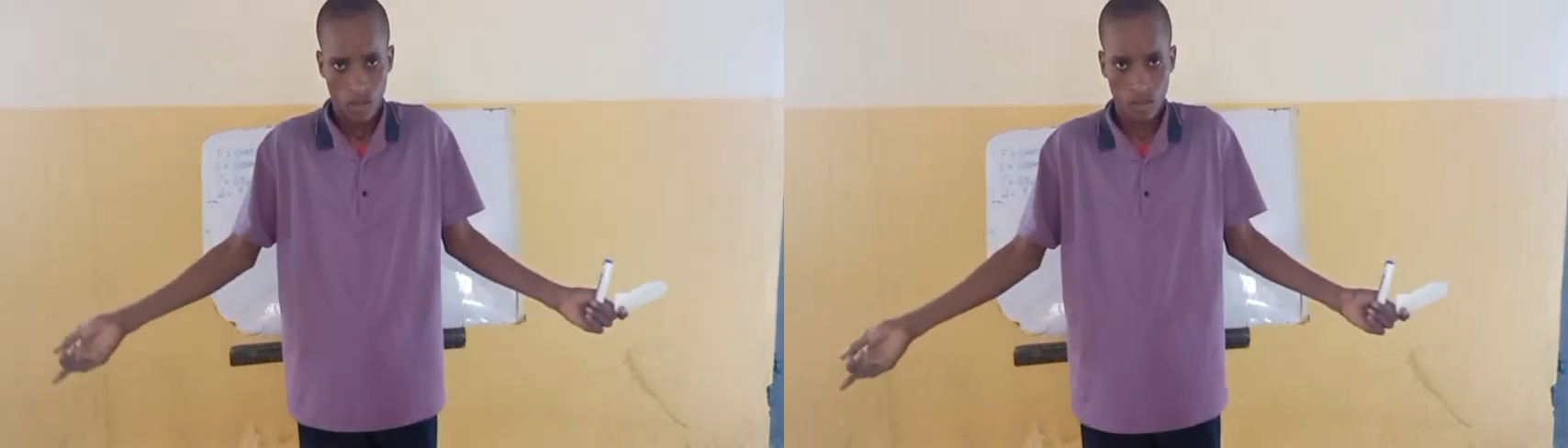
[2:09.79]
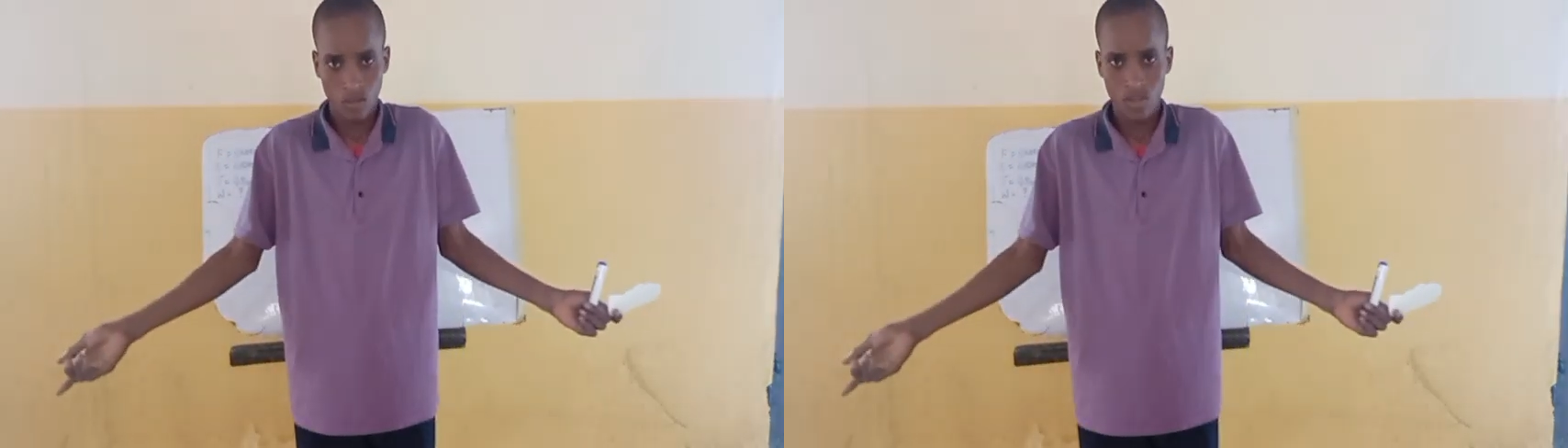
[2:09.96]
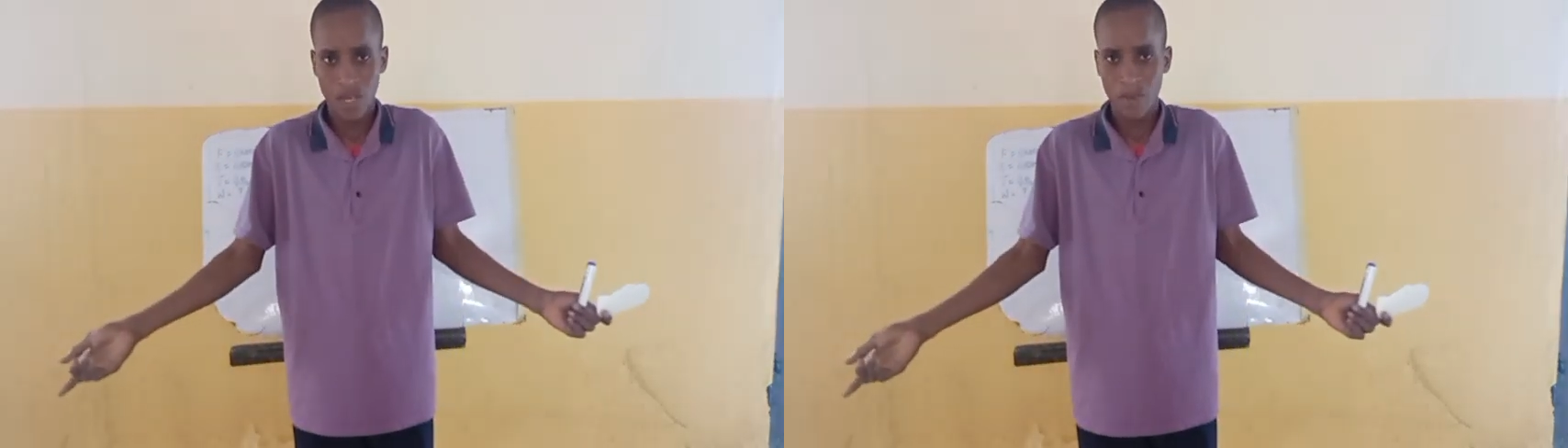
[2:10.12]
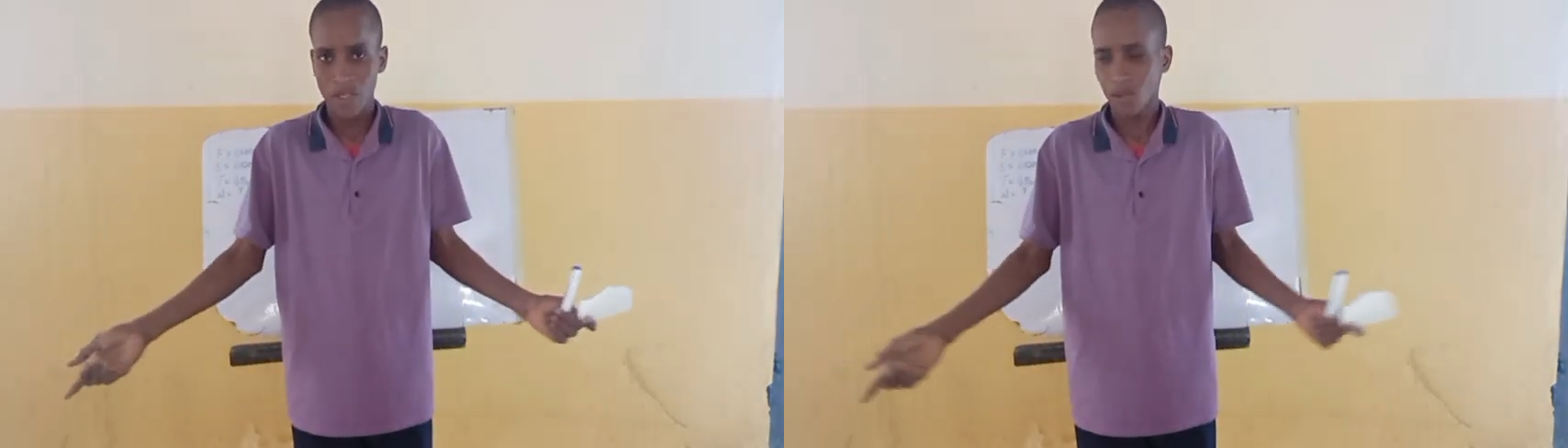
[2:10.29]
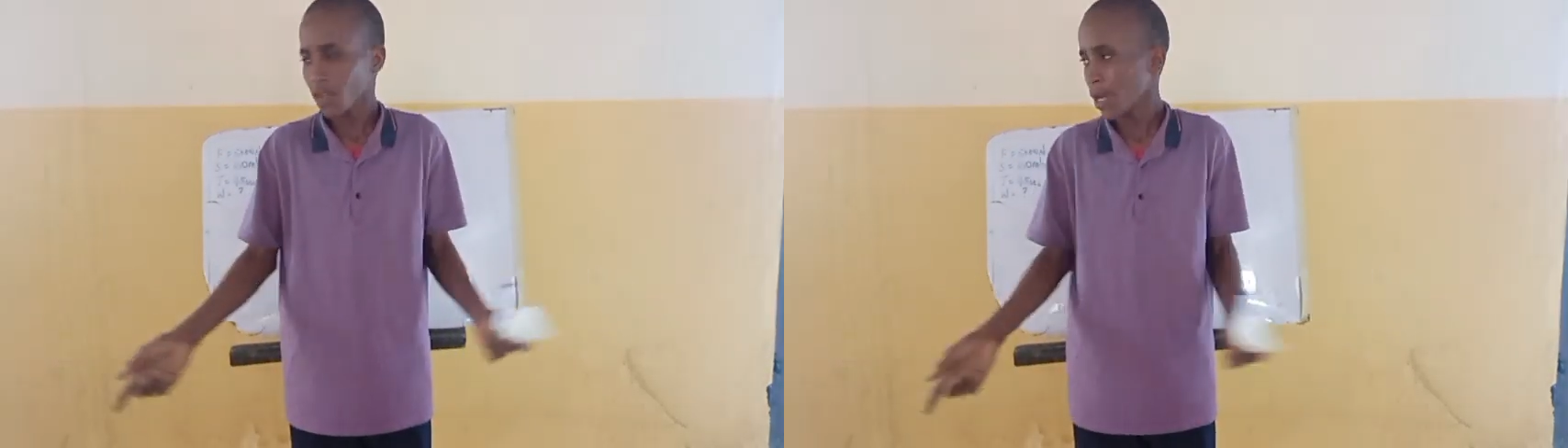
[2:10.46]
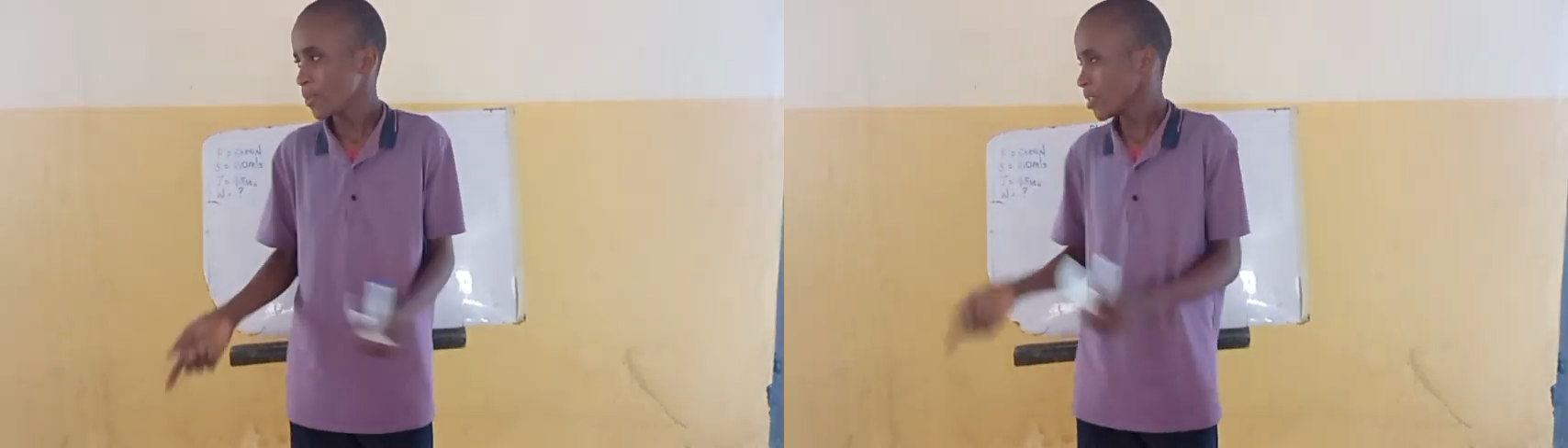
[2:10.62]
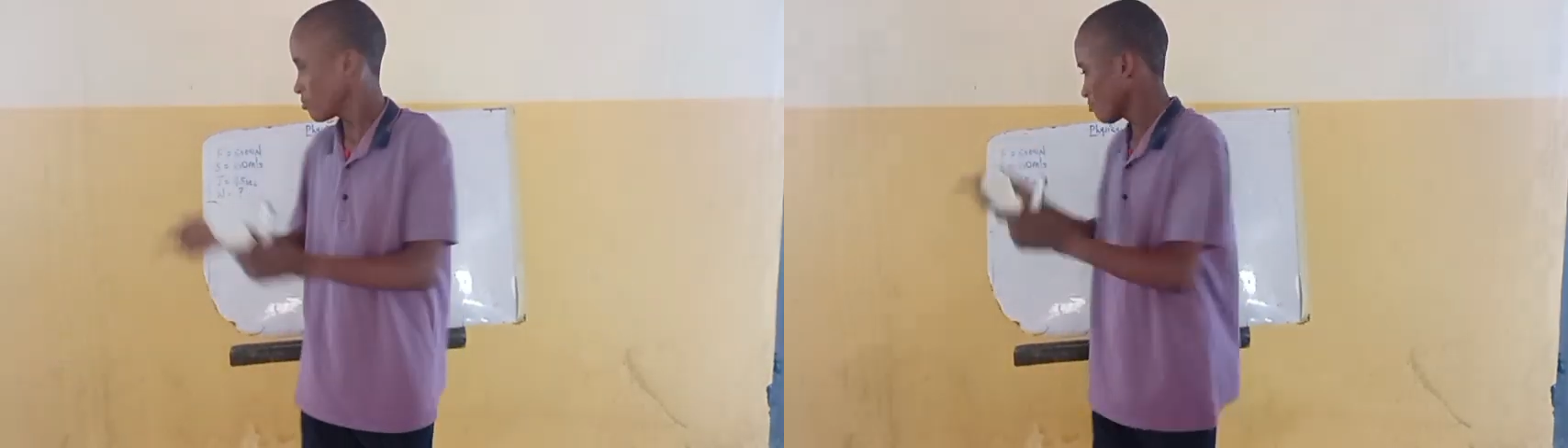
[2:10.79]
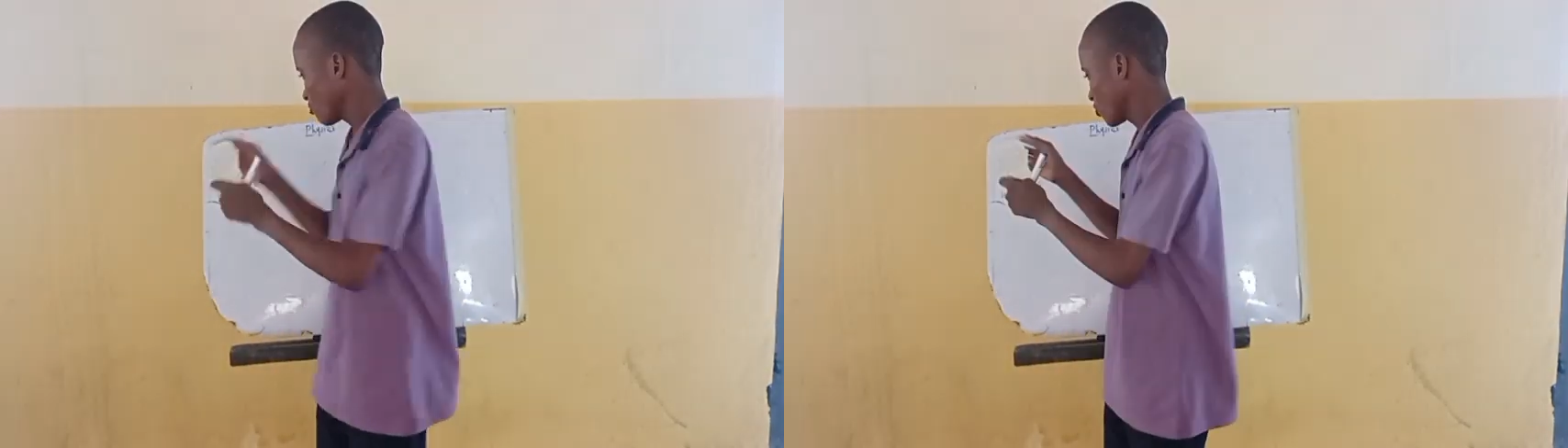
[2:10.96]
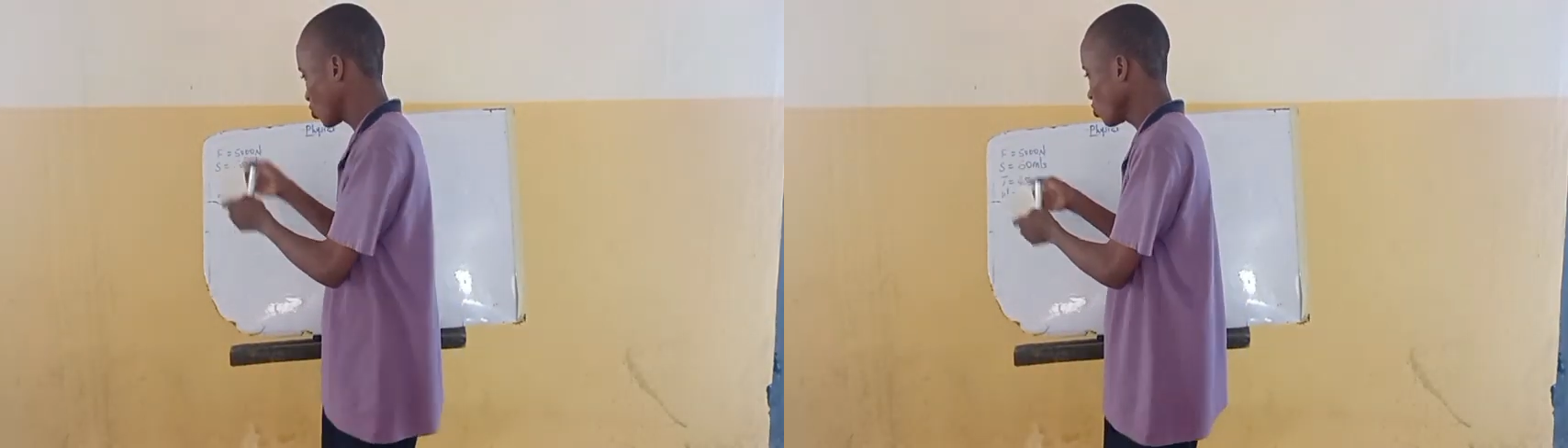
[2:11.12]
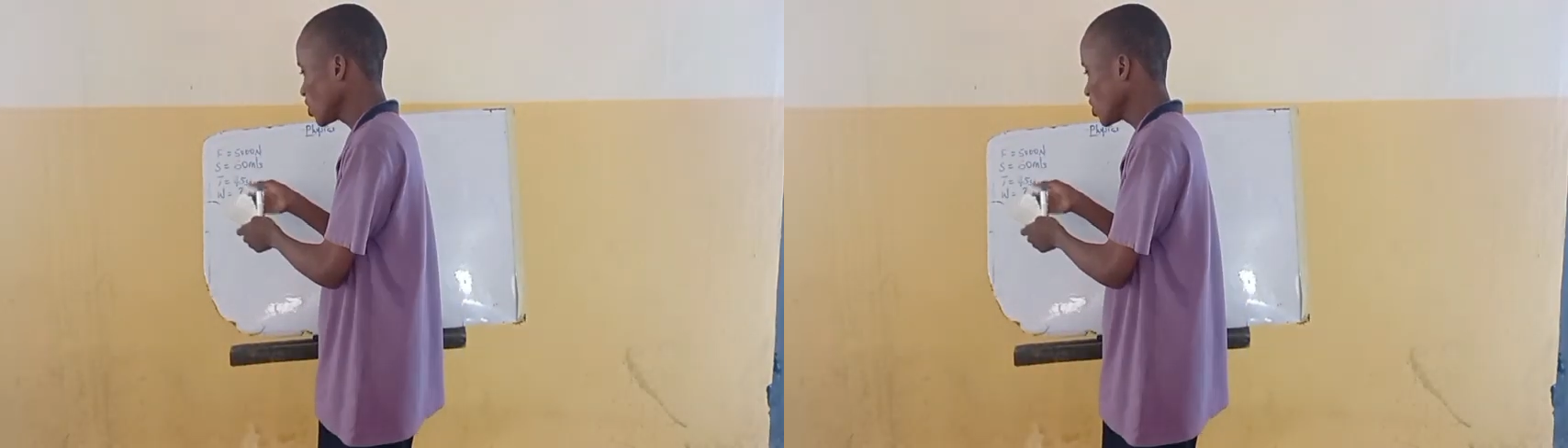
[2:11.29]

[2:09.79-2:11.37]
Through that method, through